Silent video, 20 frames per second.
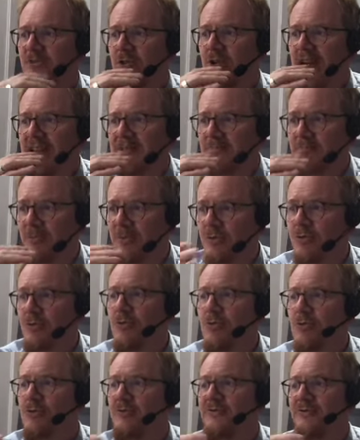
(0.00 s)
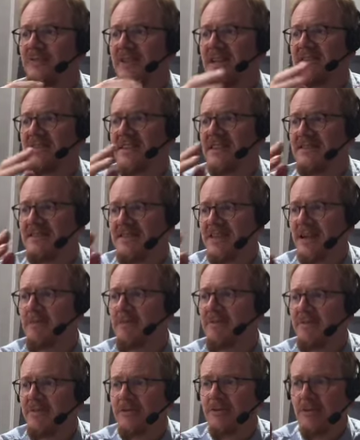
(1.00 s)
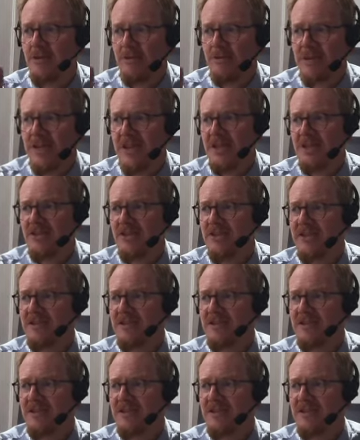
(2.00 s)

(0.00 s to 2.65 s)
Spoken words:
as proof that there's some correlation,